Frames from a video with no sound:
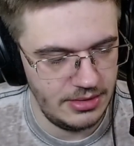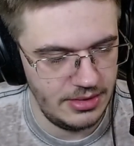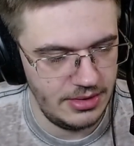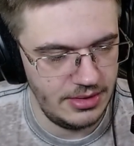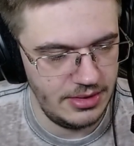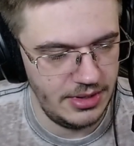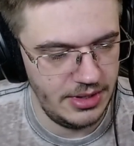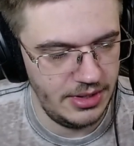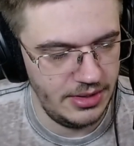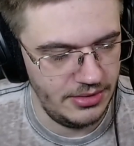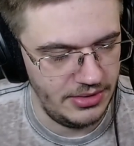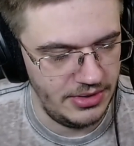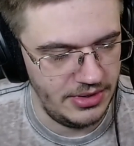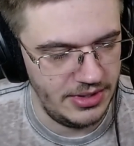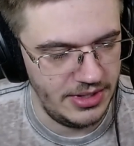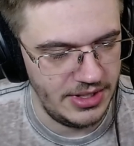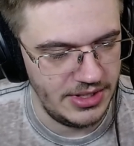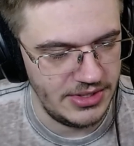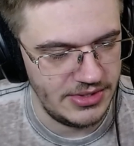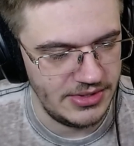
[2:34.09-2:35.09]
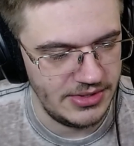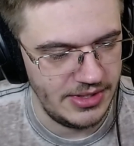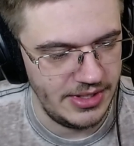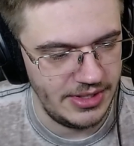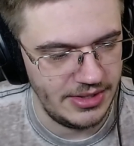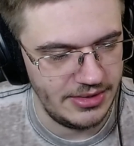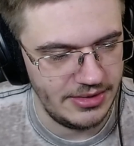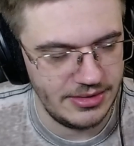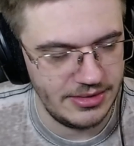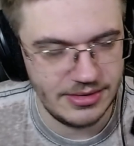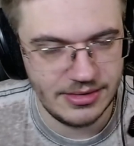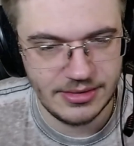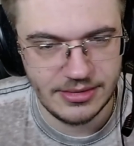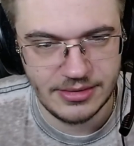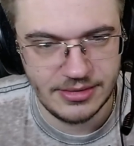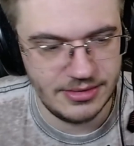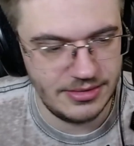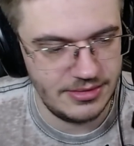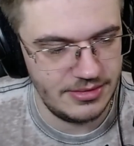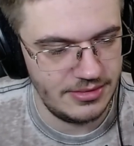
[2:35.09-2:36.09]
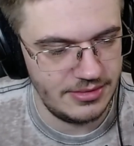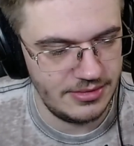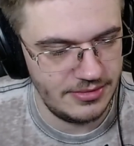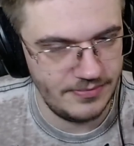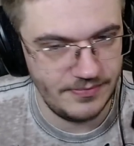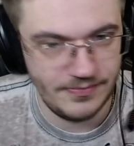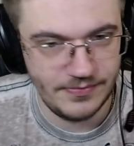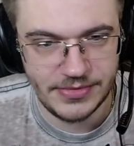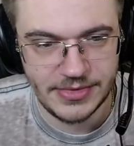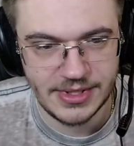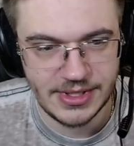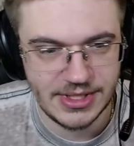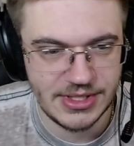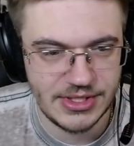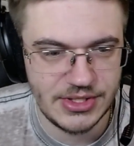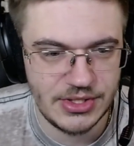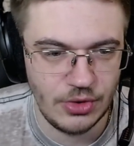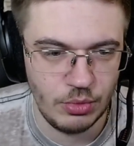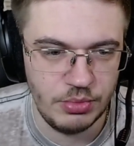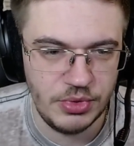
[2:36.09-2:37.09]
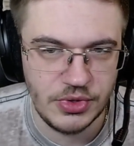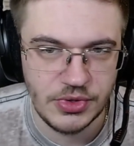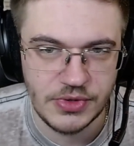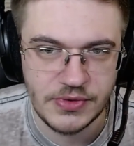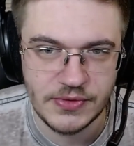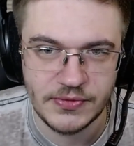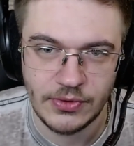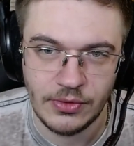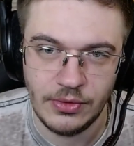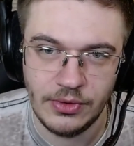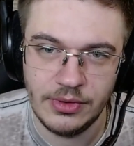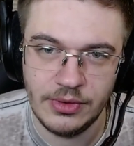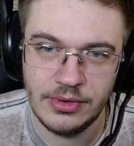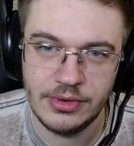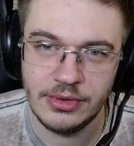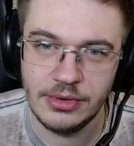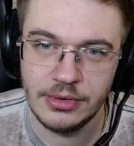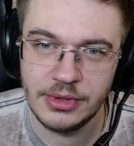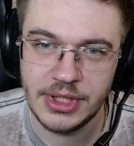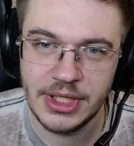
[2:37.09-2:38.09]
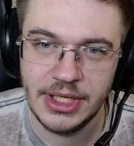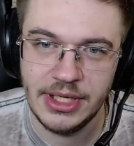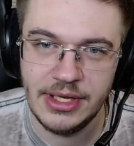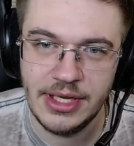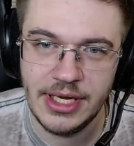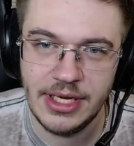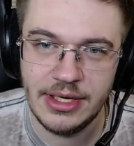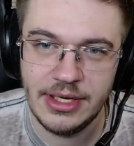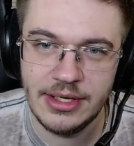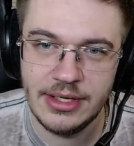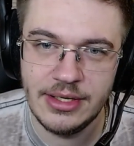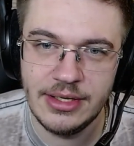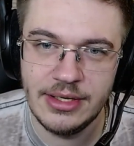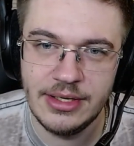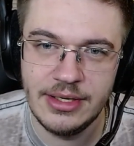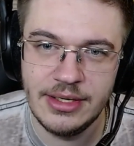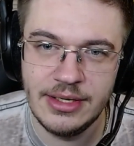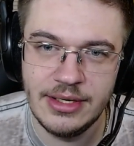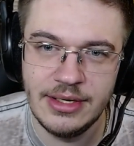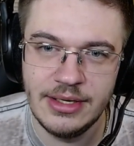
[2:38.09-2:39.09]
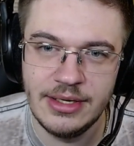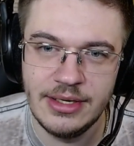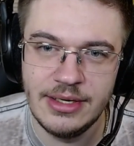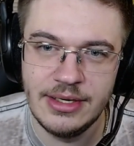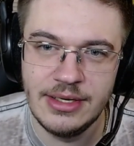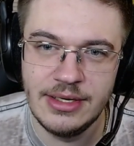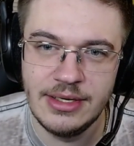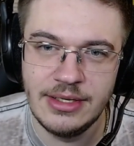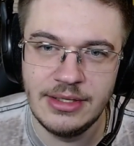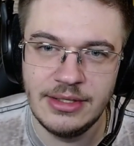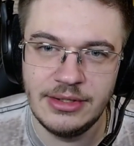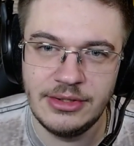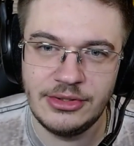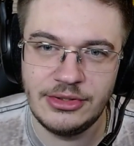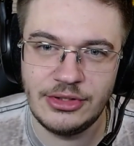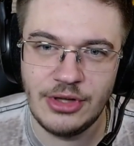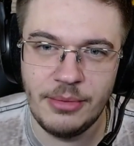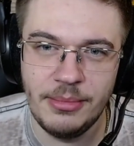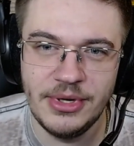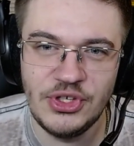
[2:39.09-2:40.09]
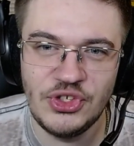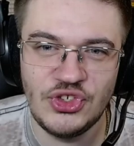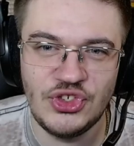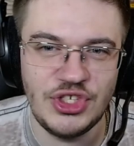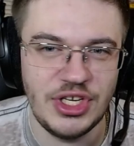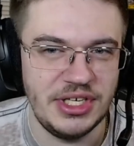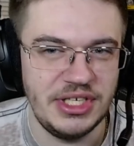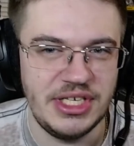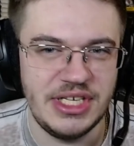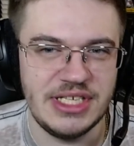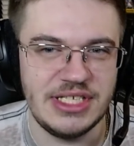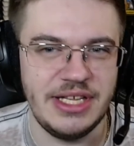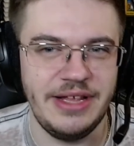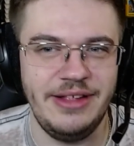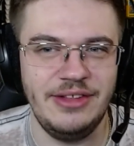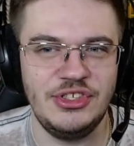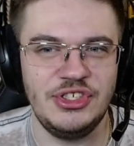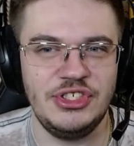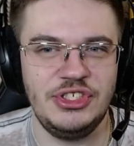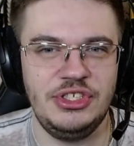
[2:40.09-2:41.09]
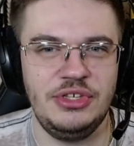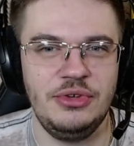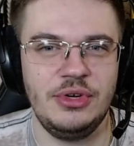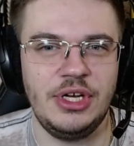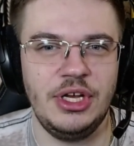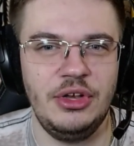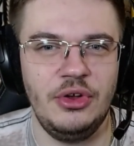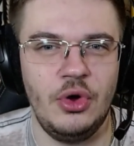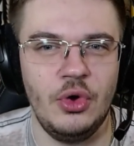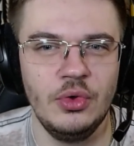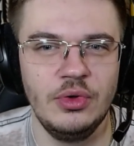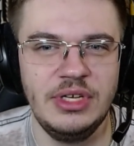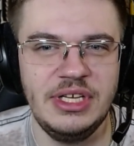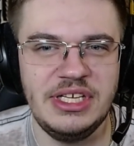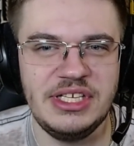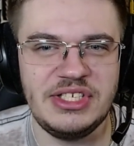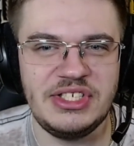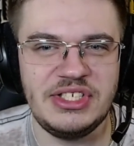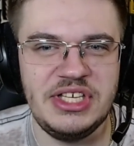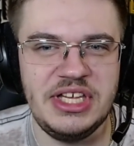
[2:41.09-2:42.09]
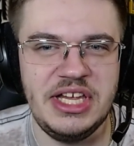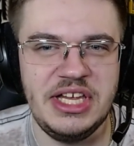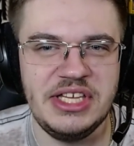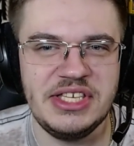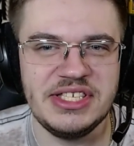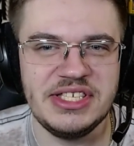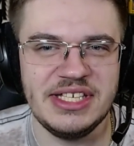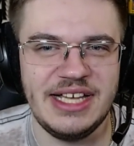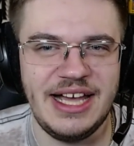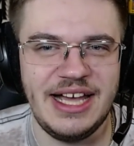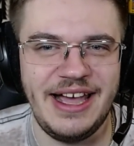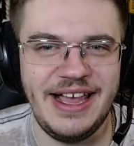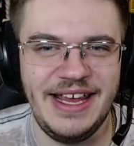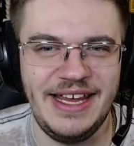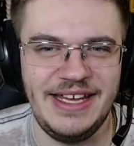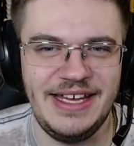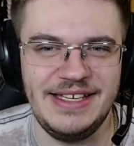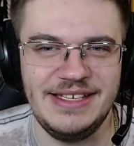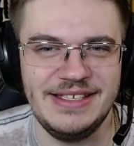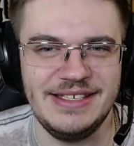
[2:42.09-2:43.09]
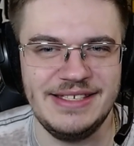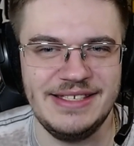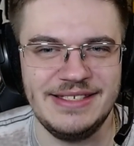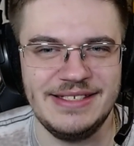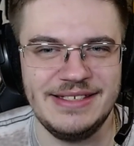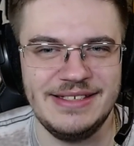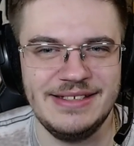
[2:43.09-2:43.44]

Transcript: Here it is. Like it's so beautiful. Look at that. Tom and Jerry style. Just you can only see his eyes.